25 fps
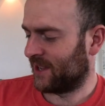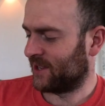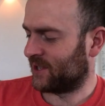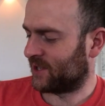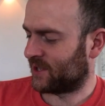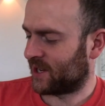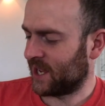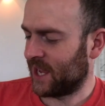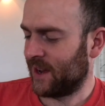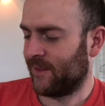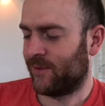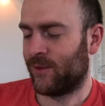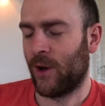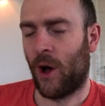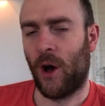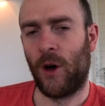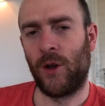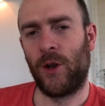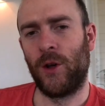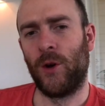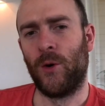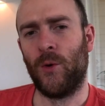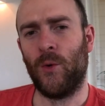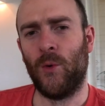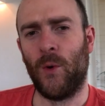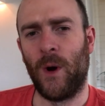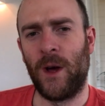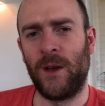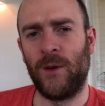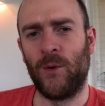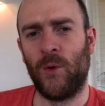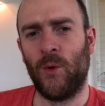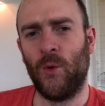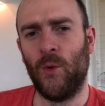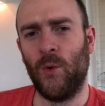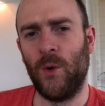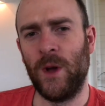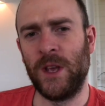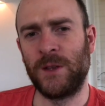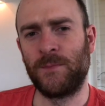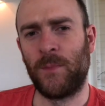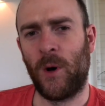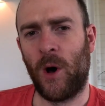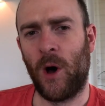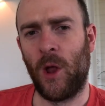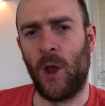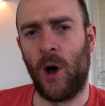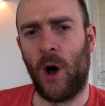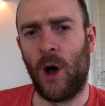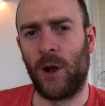Steve Donohoe and who is
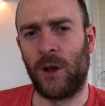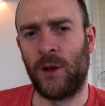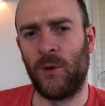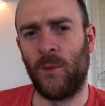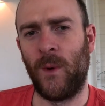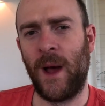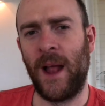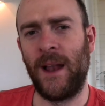Paul Horton?